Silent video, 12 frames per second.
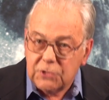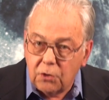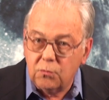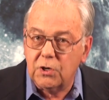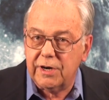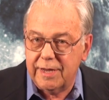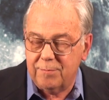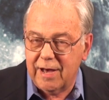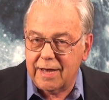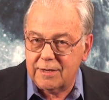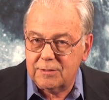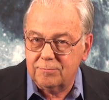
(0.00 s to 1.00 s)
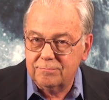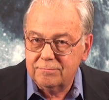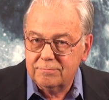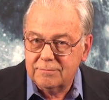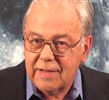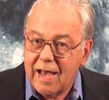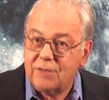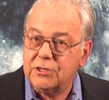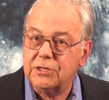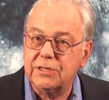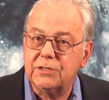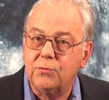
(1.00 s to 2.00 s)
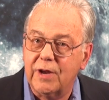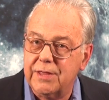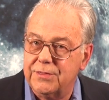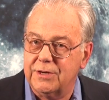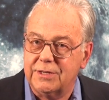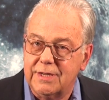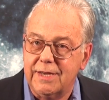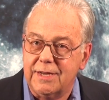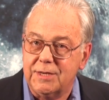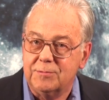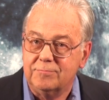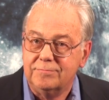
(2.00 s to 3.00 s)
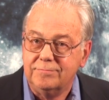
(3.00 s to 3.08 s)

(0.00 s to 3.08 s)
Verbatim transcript: Don't worry about it. Have a good twenty thirteen.